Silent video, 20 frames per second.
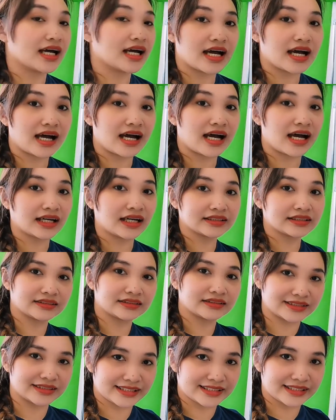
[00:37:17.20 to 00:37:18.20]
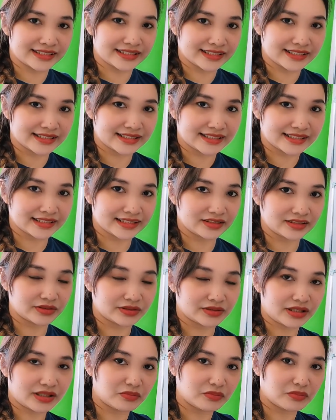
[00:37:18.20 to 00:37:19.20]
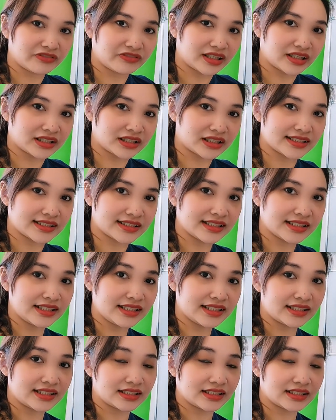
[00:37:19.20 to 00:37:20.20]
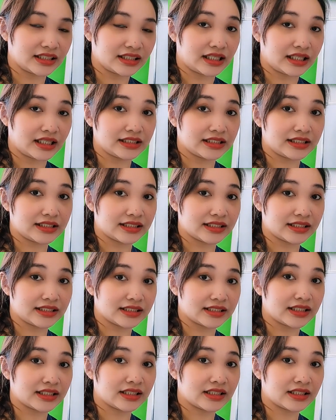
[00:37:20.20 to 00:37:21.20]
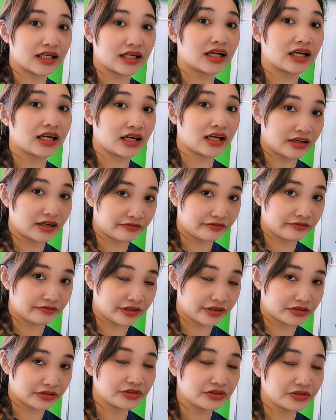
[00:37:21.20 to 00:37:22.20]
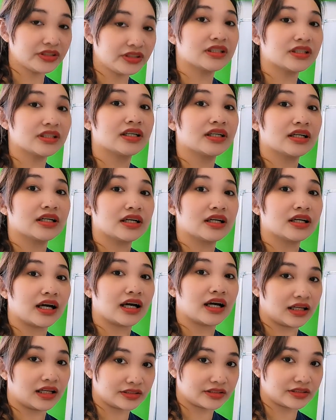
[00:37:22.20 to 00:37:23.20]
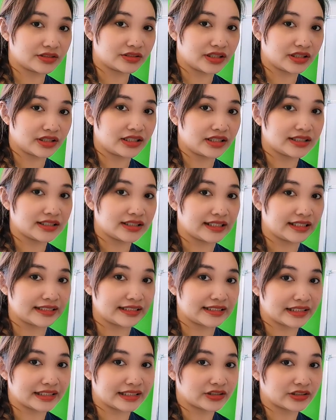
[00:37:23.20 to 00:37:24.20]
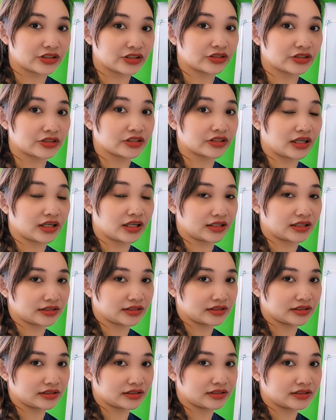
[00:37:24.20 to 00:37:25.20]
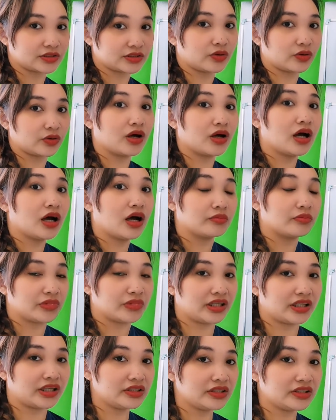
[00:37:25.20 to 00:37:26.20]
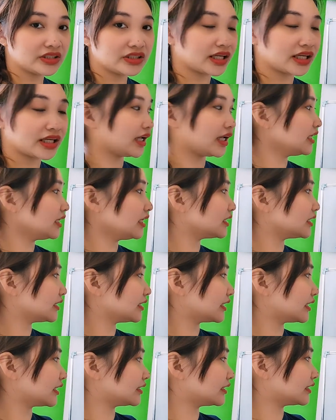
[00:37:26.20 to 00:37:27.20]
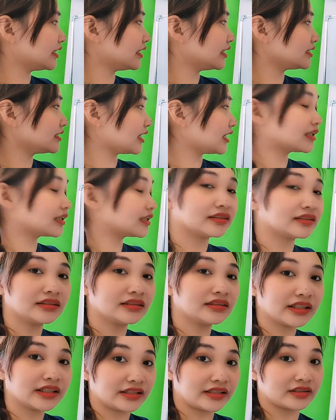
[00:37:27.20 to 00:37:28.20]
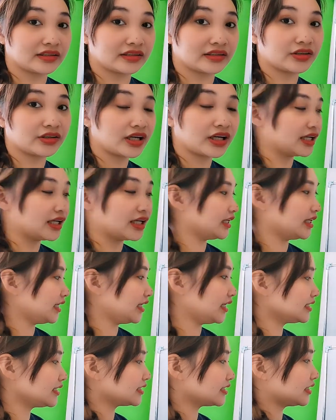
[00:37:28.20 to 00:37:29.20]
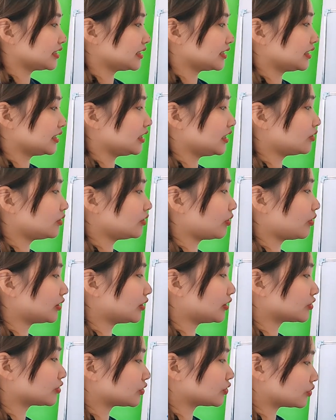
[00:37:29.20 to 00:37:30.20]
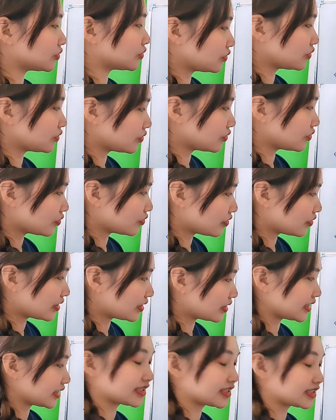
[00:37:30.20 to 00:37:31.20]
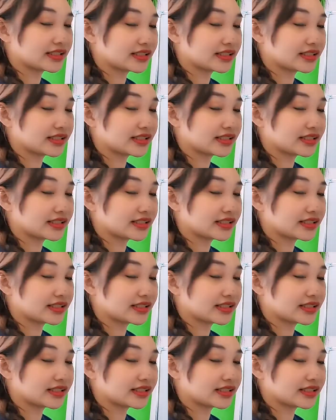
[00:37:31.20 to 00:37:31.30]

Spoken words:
angle is this. What type of angle is this? It's very good alternate interior angle. So we need to say that this angle here is equal to this